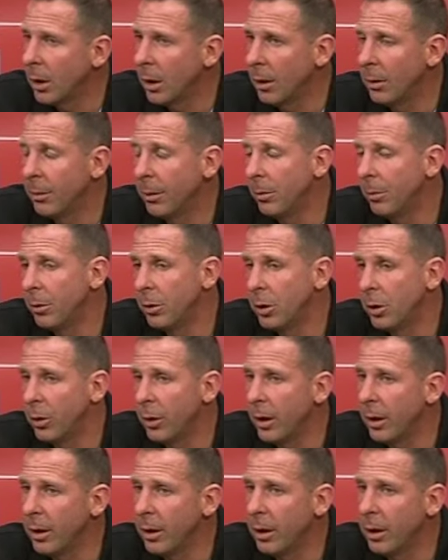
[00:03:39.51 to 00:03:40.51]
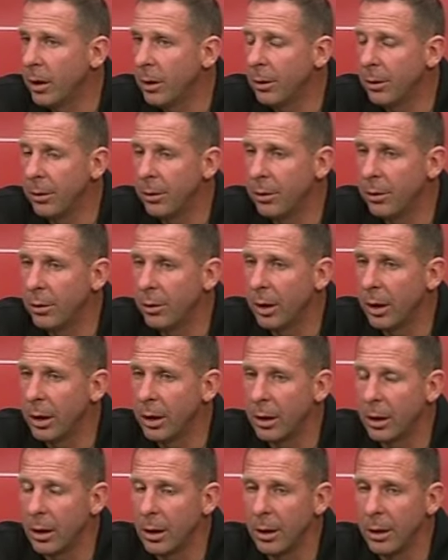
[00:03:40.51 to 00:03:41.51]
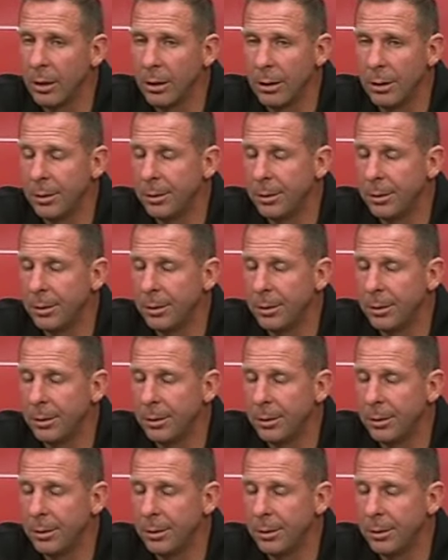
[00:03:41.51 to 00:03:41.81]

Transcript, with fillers: Um, I'm sure they, you know, it's like, uh,